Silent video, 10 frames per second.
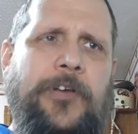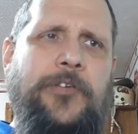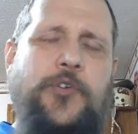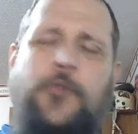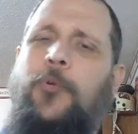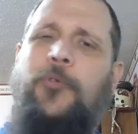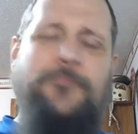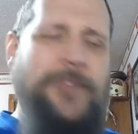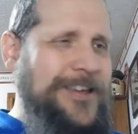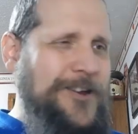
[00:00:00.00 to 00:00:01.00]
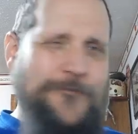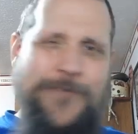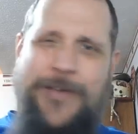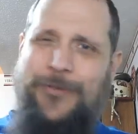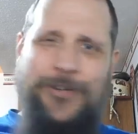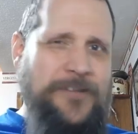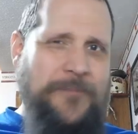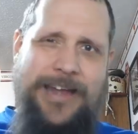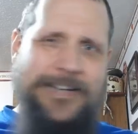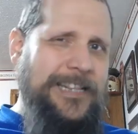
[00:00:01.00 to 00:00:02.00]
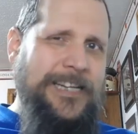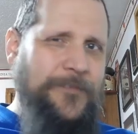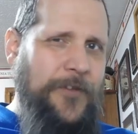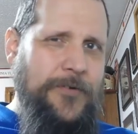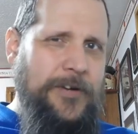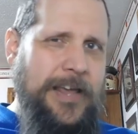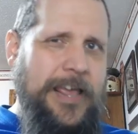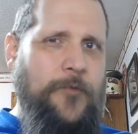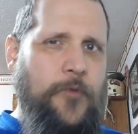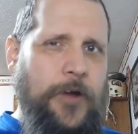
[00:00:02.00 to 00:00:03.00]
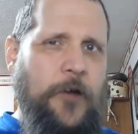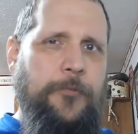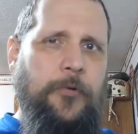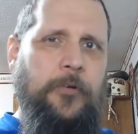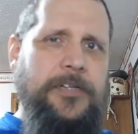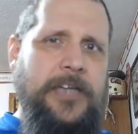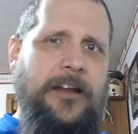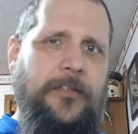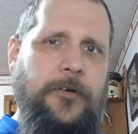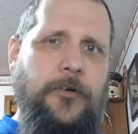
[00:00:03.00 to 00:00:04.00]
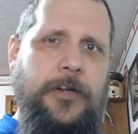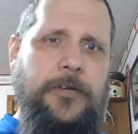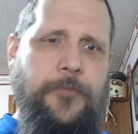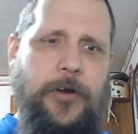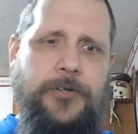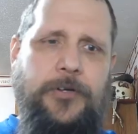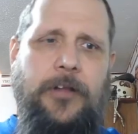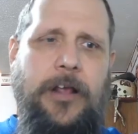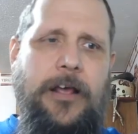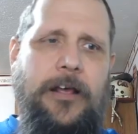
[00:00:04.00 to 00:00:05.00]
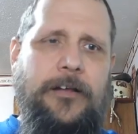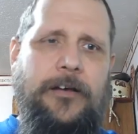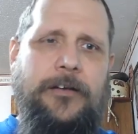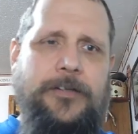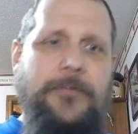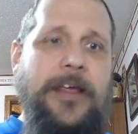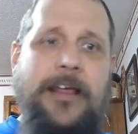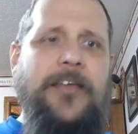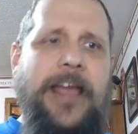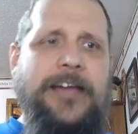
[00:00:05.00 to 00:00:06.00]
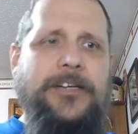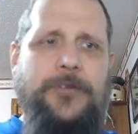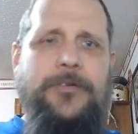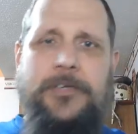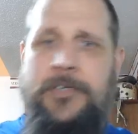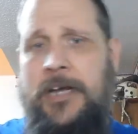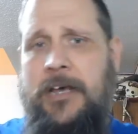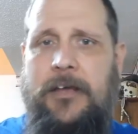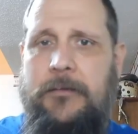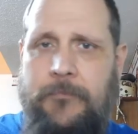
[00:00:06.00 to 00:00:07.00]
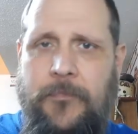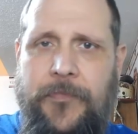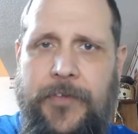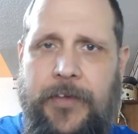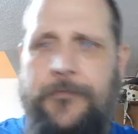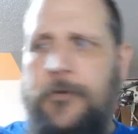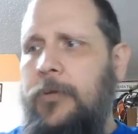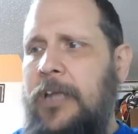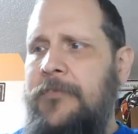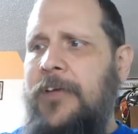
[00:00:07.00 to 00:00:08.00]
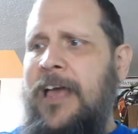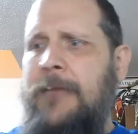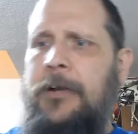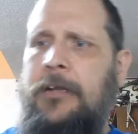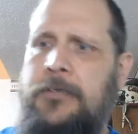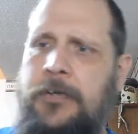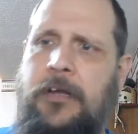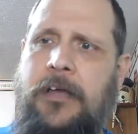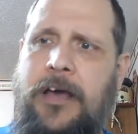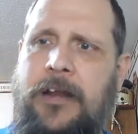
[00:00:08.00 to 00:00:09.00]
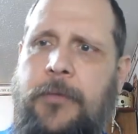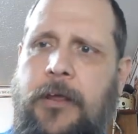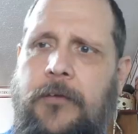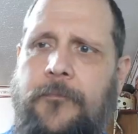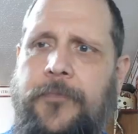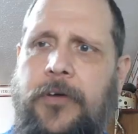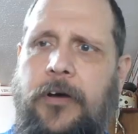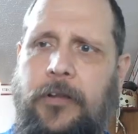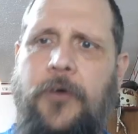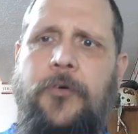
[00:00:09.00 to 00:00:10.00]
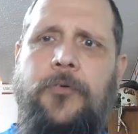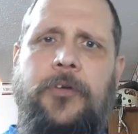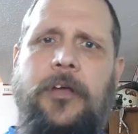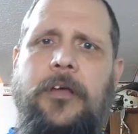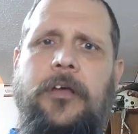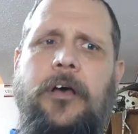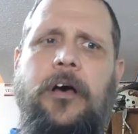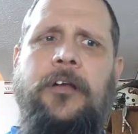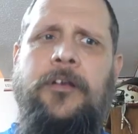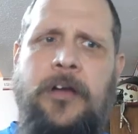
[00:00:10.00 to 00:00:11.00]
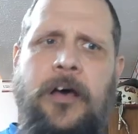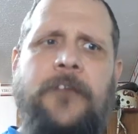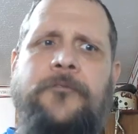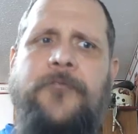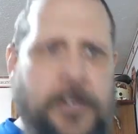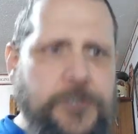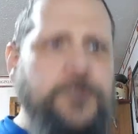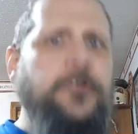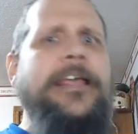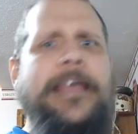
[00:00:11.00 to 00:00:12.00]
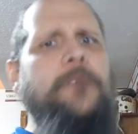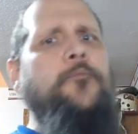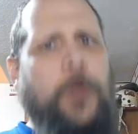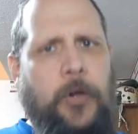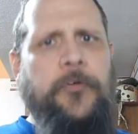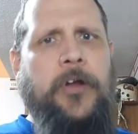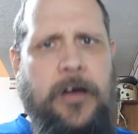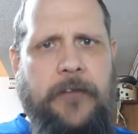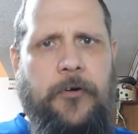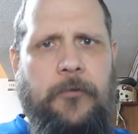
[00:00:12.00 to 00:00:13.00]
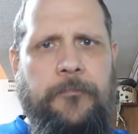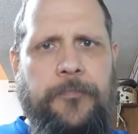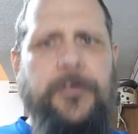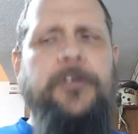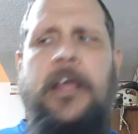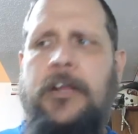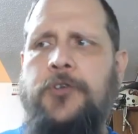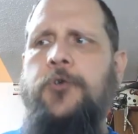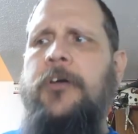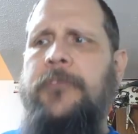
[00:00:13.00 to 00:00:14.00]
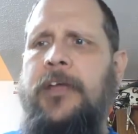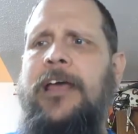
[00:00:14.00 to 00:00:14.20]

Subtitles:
you will hear people debate to this very day what helped pull us out of the Great Depression. To me, the answer is time. If you leave a capitalistic economy alone, eventually it will recover. The nature of a